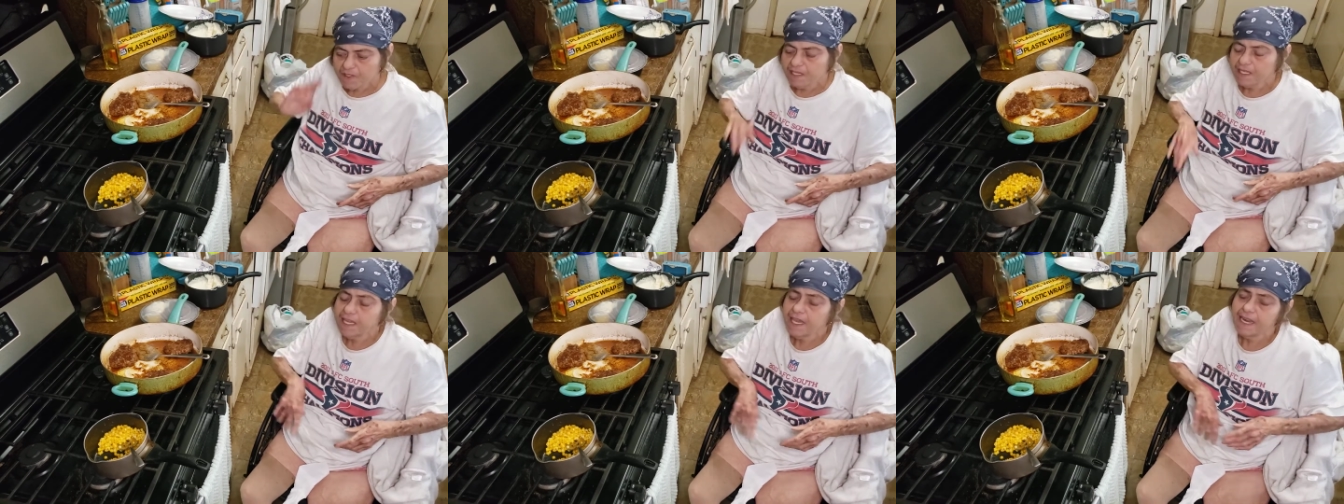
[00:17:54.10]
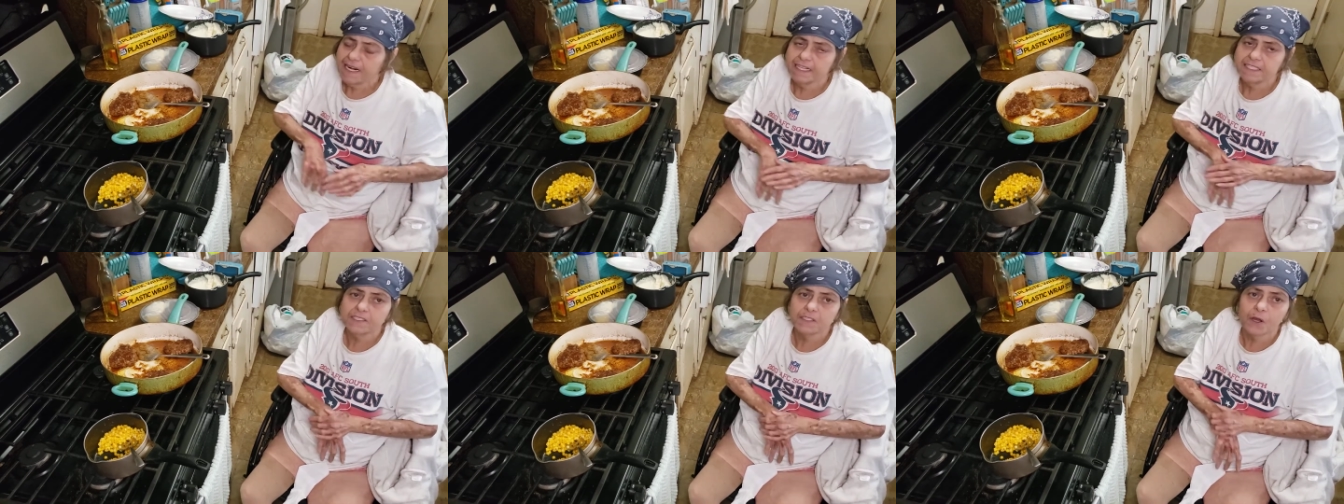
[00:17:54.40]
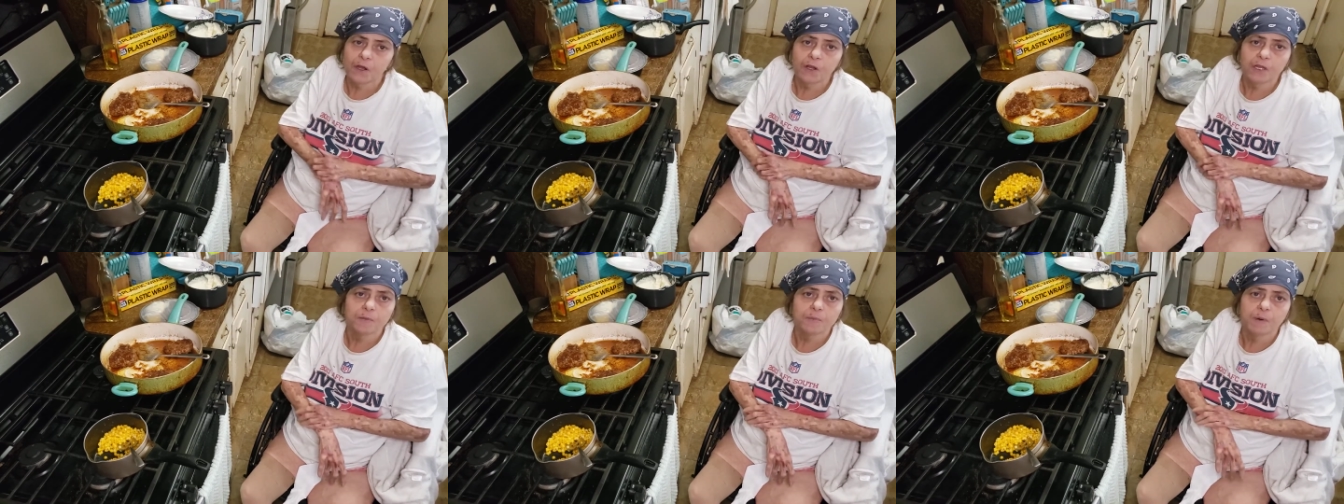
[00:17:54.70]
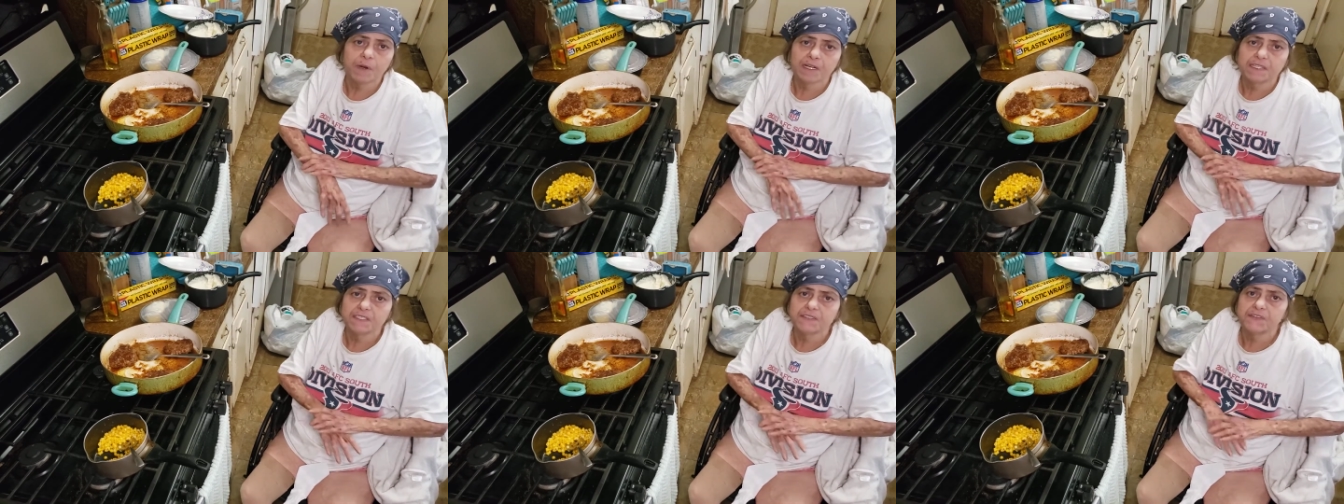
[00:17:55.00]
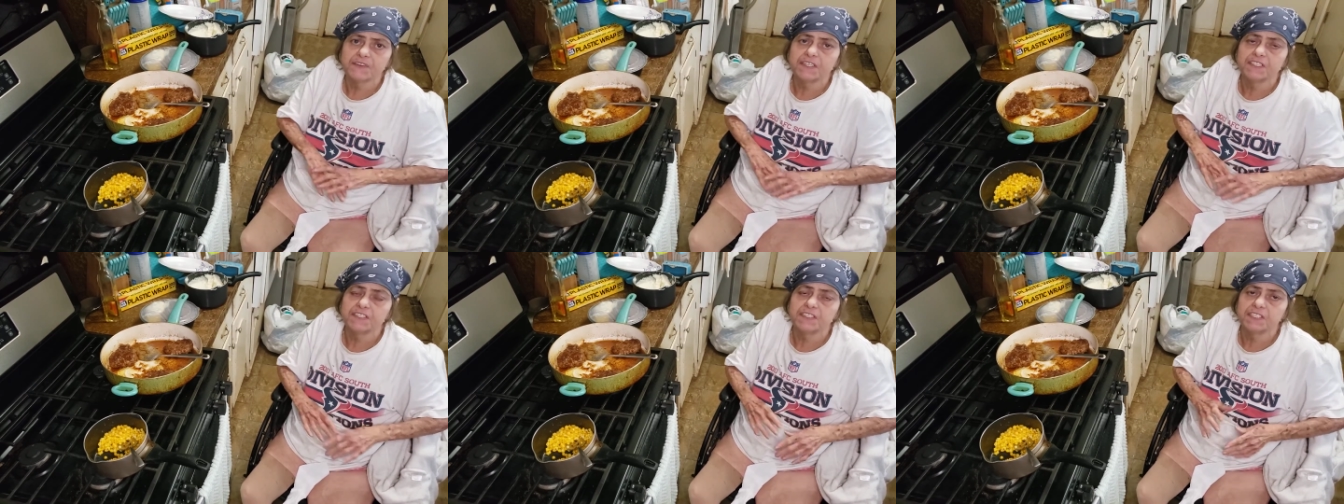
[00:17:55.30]
Katie's garlic bread is
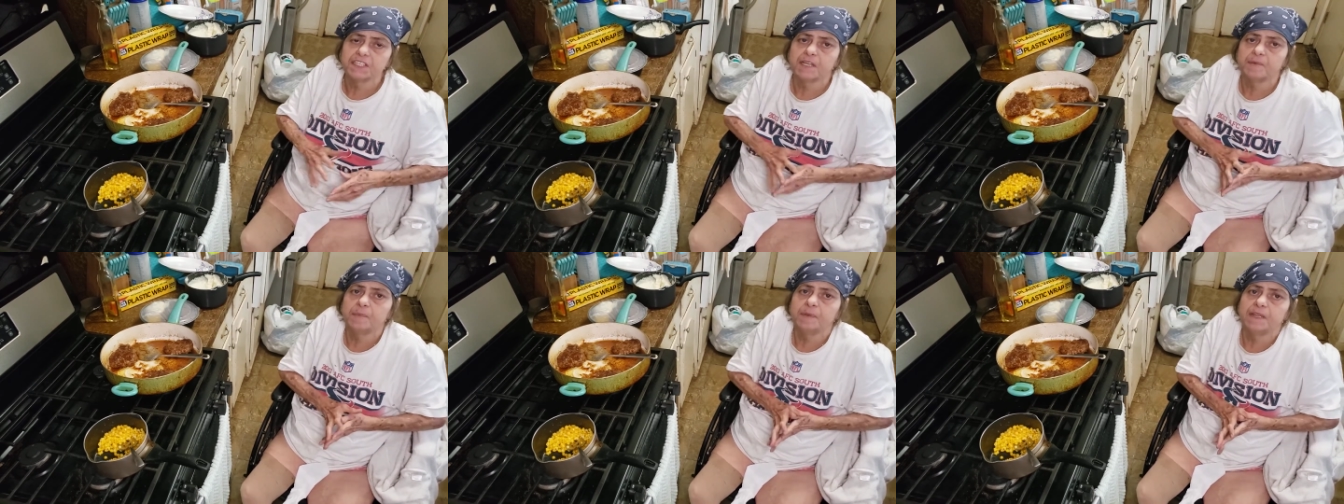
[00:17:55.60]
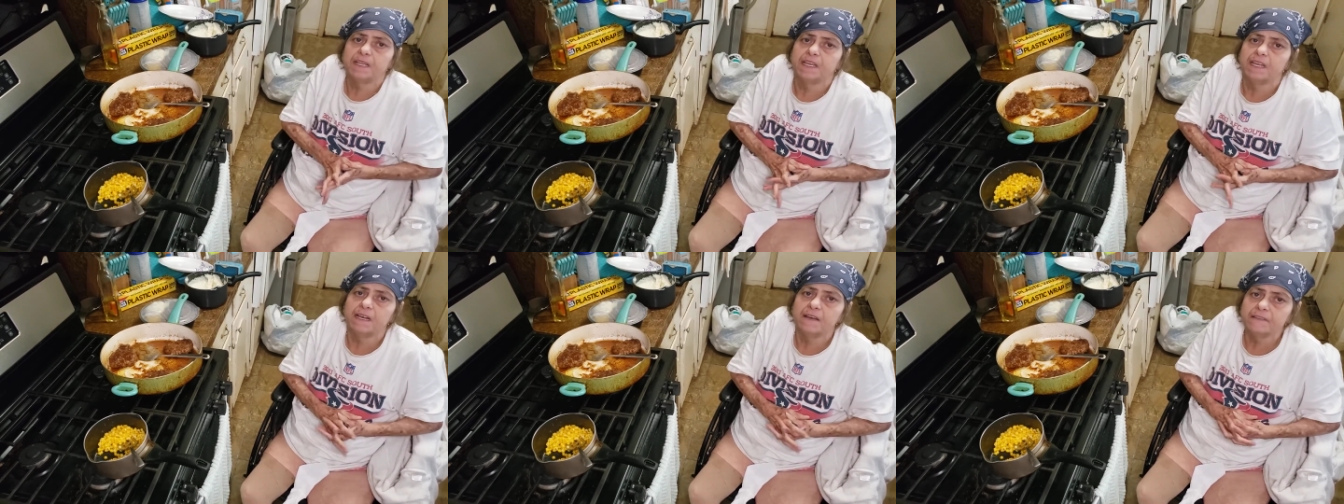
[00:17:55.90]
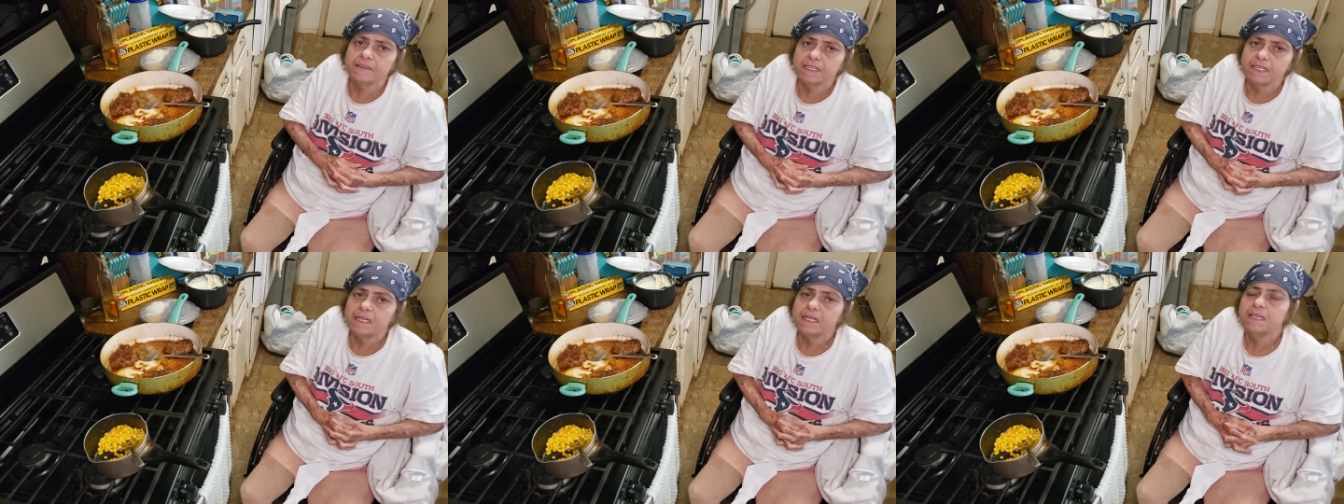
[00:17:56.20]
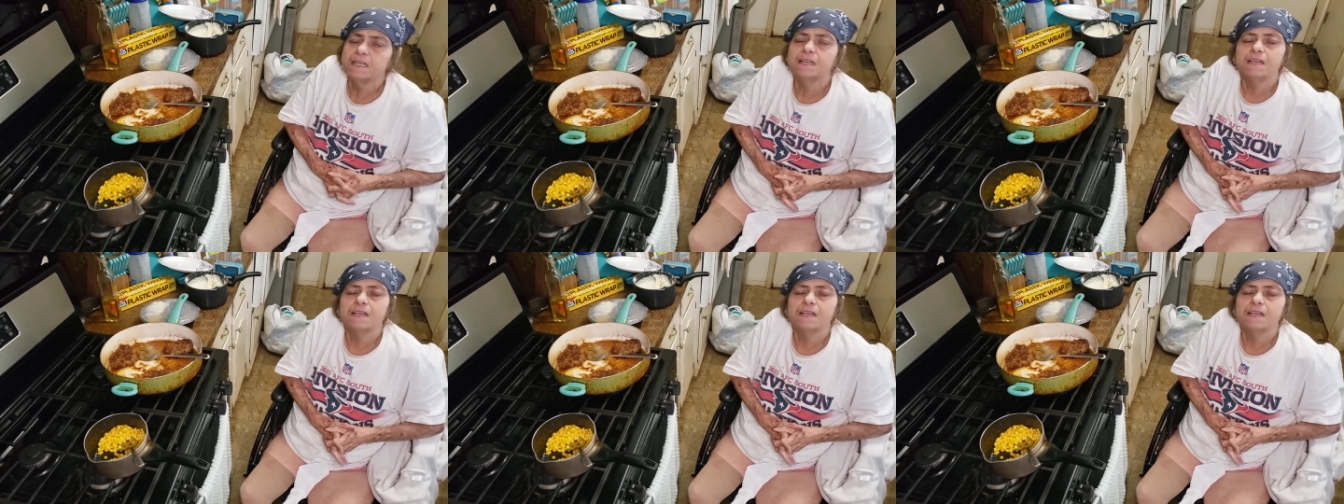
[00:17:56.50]
finishing up in the oven.